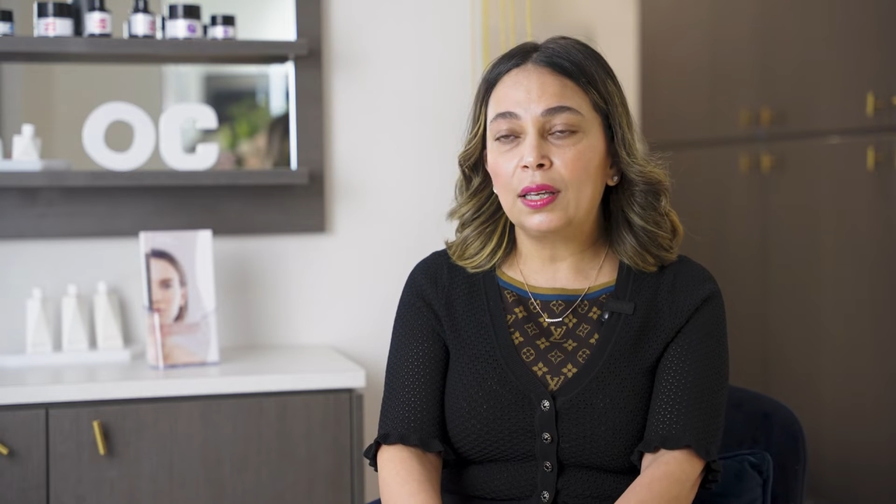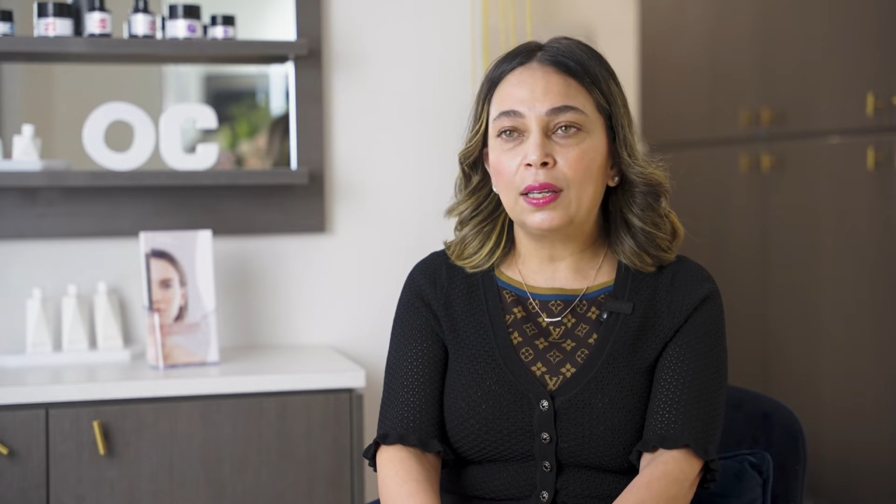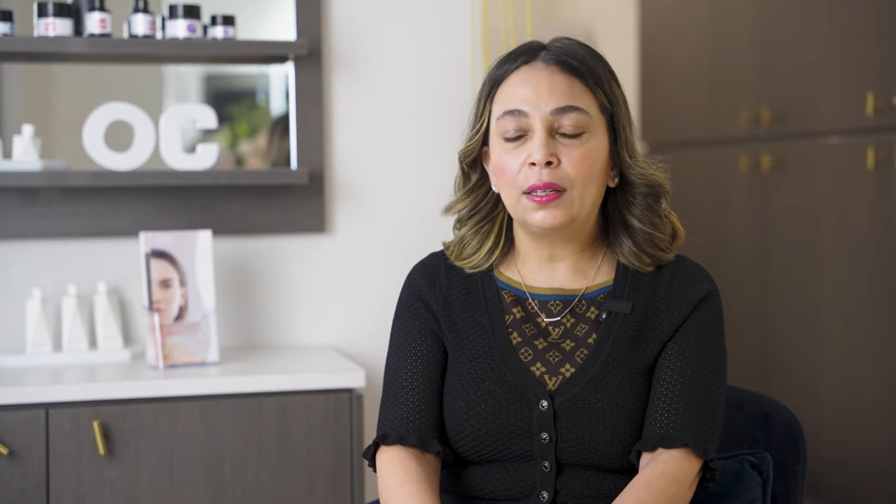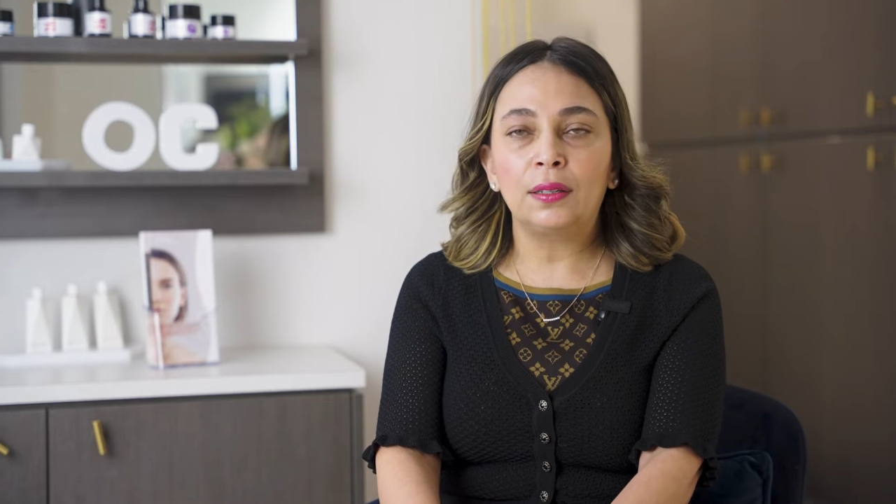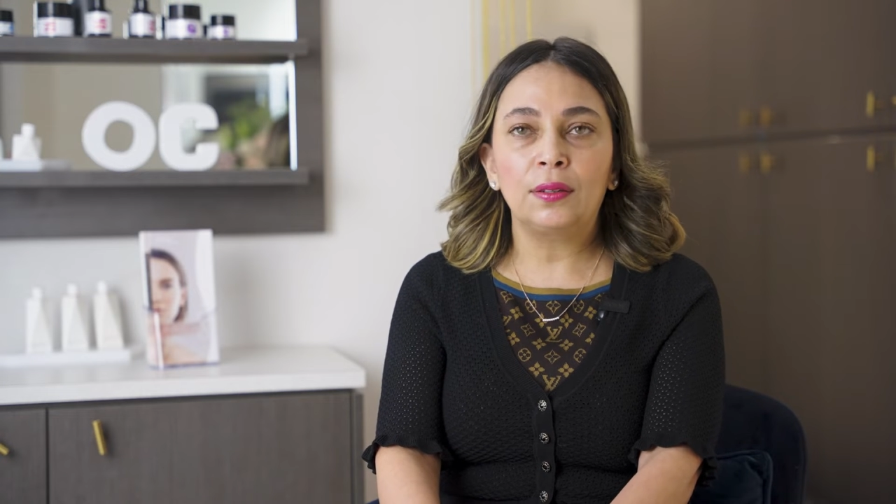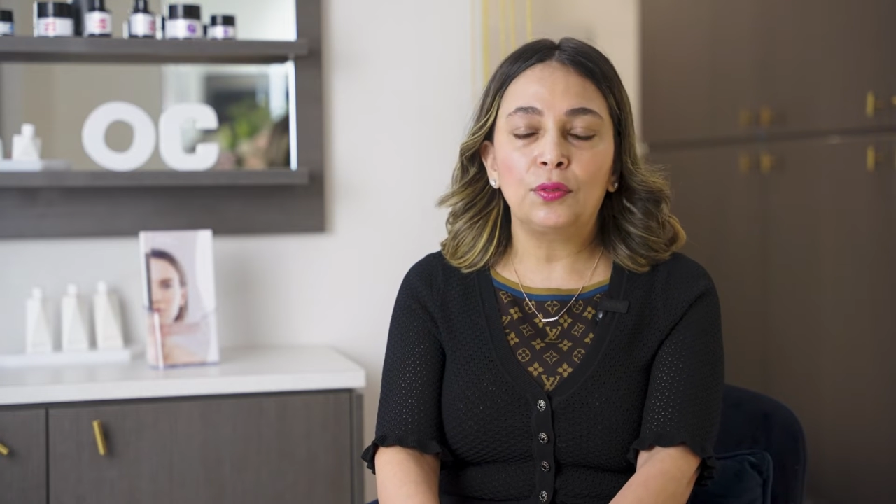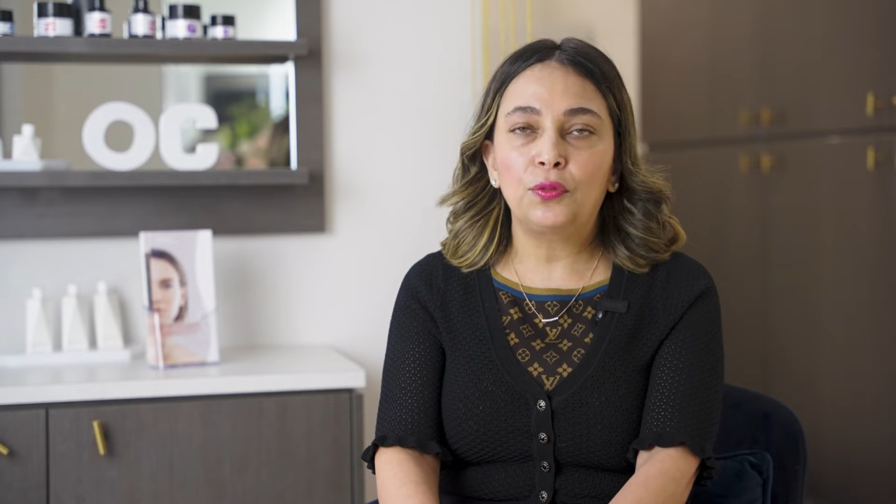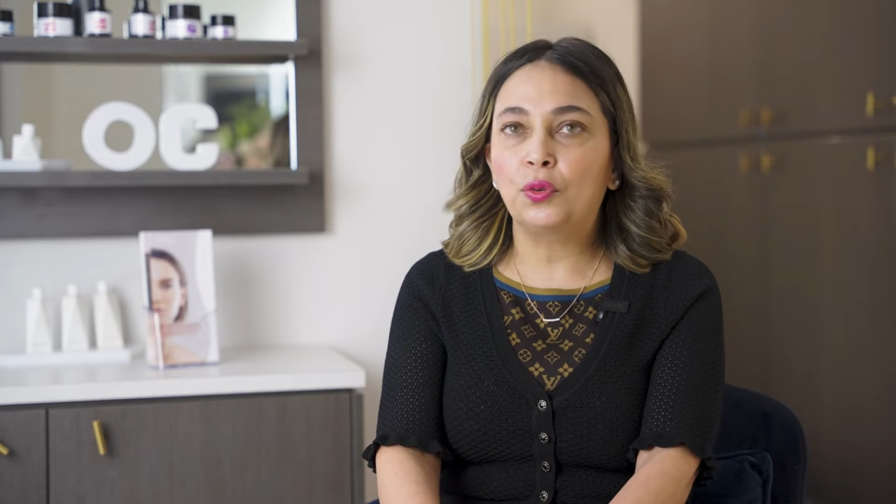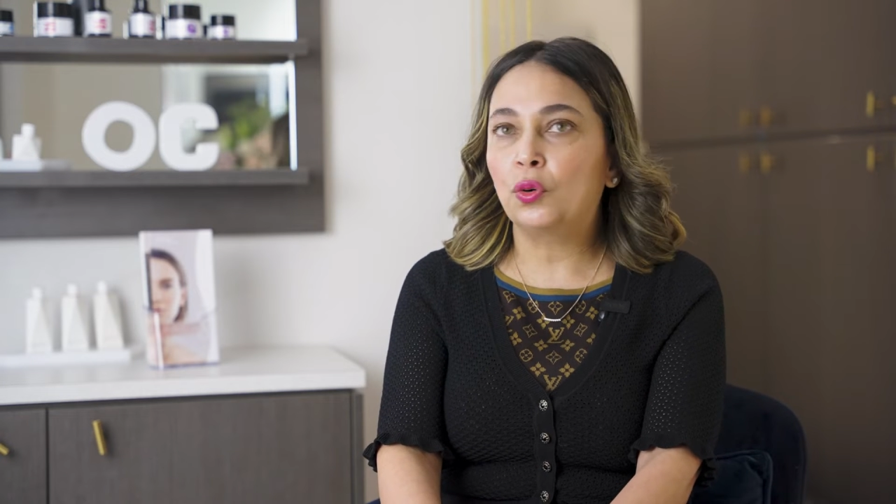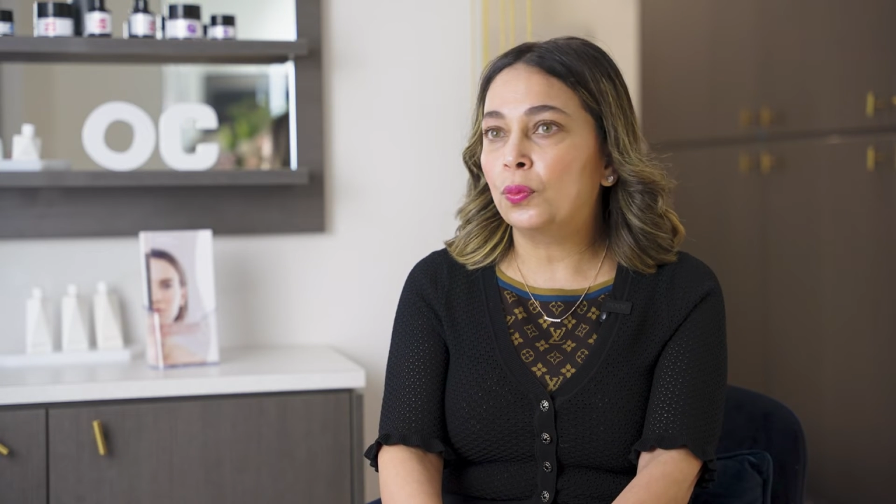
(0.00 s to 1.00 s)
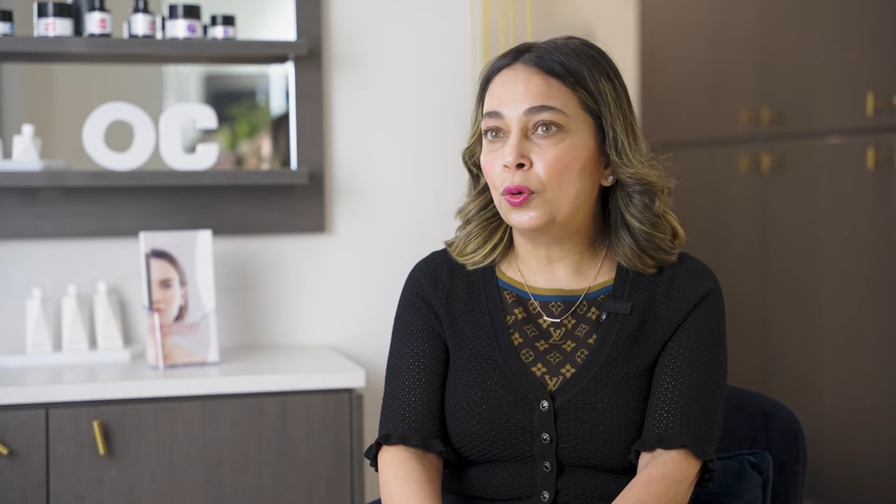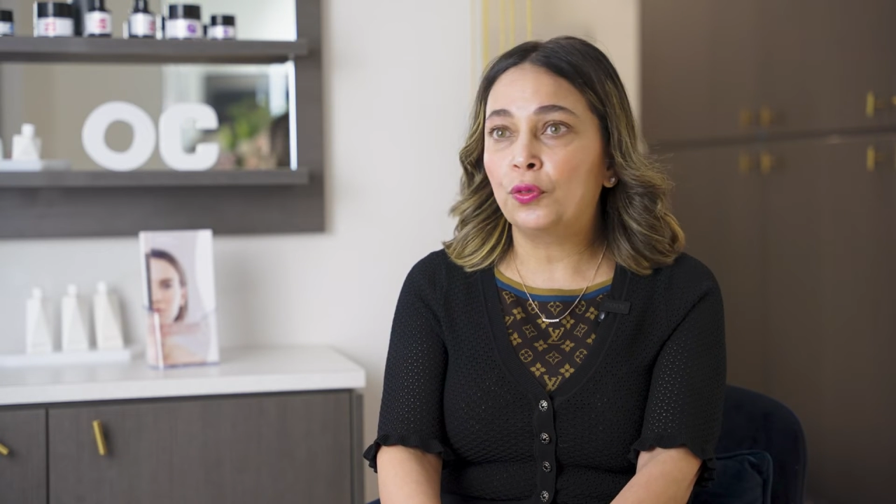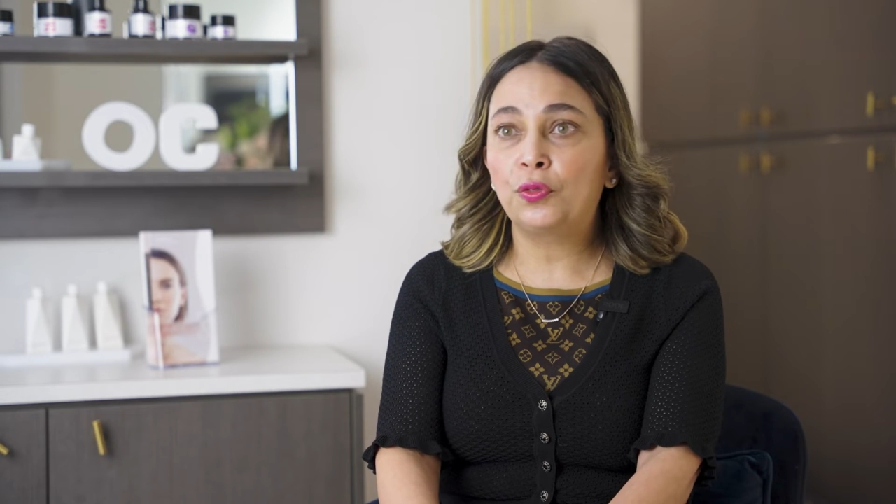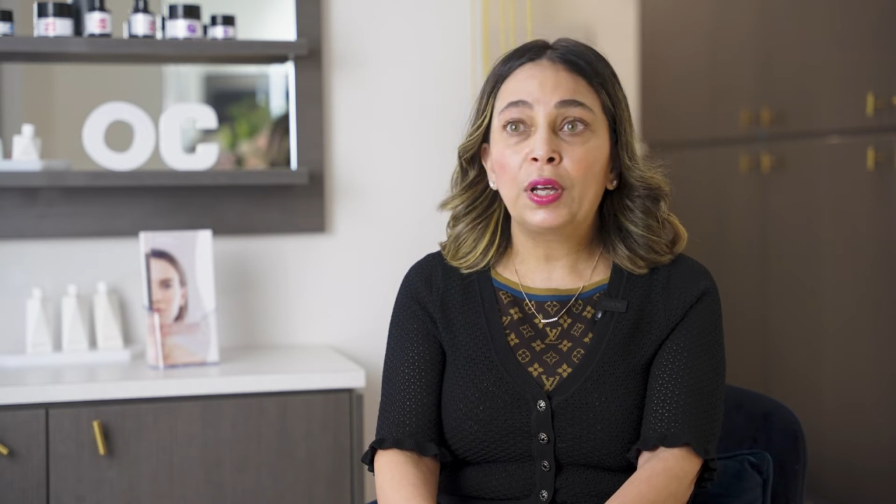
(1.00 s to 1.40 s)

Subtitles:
in form of